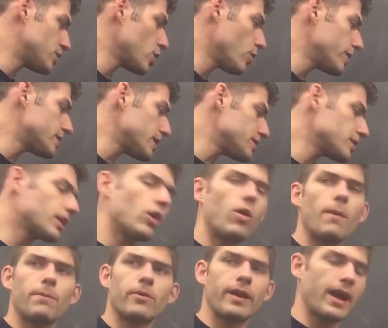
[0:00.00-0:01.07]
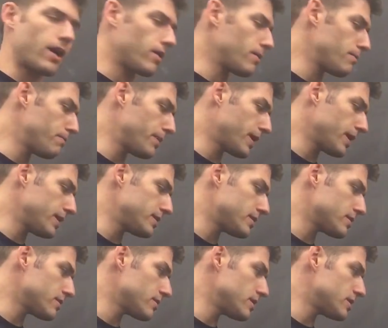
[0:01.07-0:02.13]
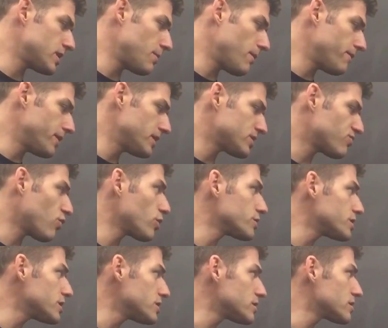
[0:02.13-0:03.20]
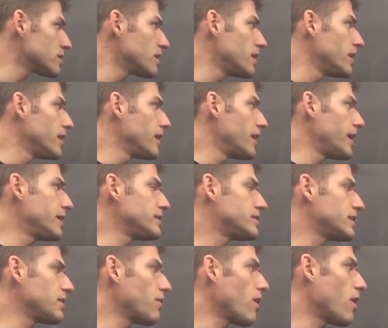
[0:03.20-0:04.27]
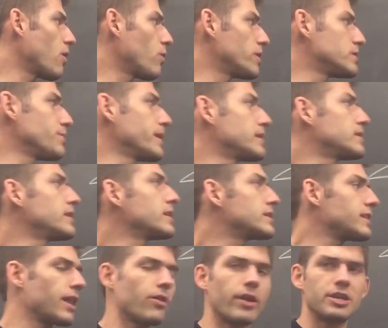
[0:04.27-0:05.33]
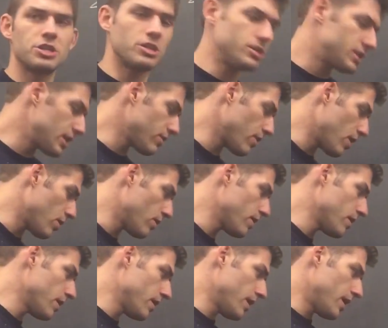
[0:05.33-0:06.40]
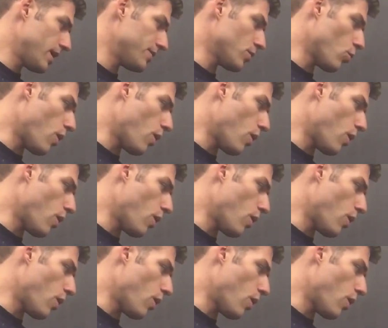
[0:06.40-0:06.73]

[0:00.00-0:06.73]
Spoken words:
so it doesn't go up or down because the sum of these forces is 0, which makes the acceleration 0 in the